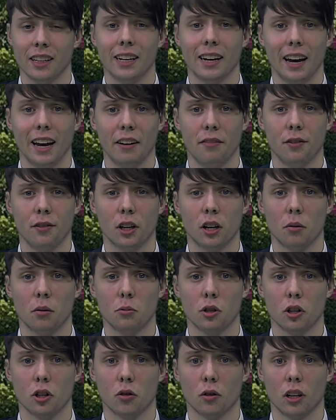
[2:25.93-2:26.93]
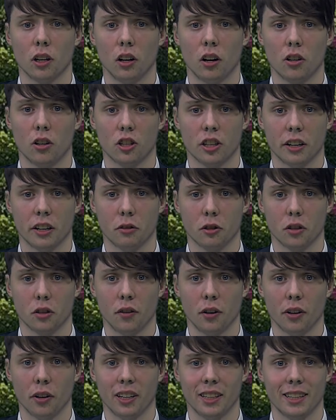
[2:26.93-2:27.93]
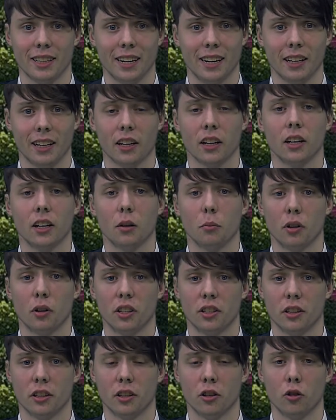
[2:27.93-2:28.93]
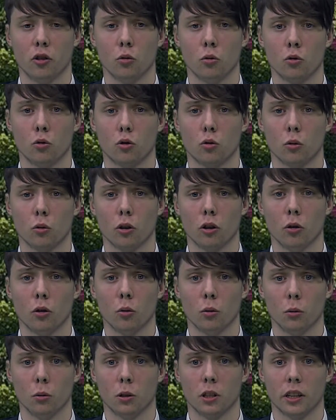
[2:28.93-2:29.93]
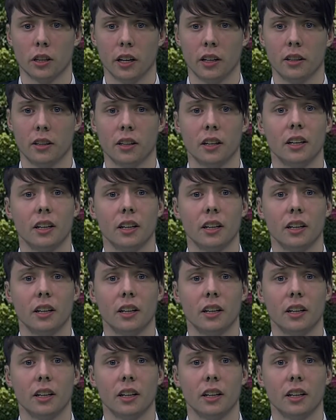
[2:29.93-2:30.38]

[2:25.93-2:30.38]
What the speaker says: if it comes under a large-scale civilian attack, President Yoon Suk-yeol said,